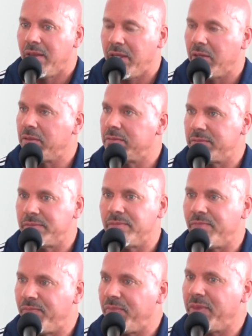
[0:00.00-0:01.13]
they'll
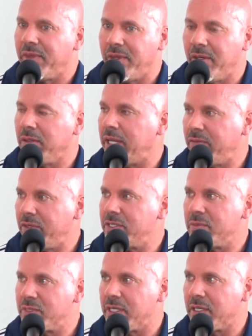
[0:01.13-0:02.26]
leverage
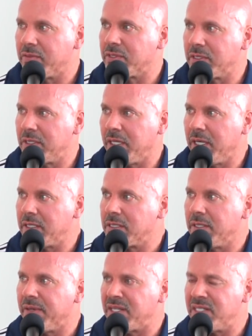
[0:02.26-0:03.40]
themselves against
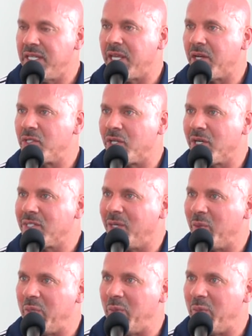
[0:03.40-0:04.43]
it. I see that on Shark Tank when